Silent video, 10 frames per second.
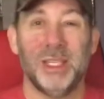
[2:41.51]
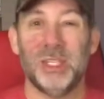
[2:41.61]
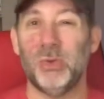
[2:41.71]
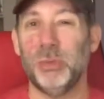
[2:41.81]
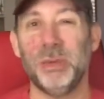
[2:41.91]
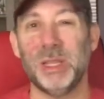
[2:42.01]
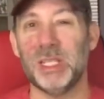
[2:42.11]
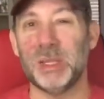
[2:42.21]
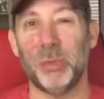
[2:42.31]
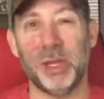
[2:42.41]
Generally pick
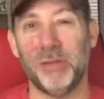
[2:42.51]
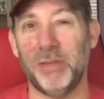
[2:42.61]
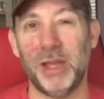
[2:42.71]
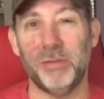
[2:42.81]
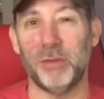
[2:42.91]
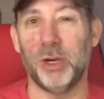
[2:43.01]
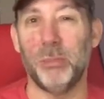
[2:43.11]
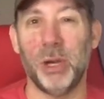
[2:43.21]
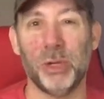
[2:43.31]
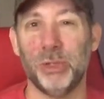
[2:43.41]
these up. I can find them for a
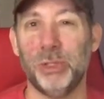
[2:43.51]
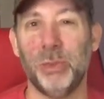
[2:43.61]
buck or two,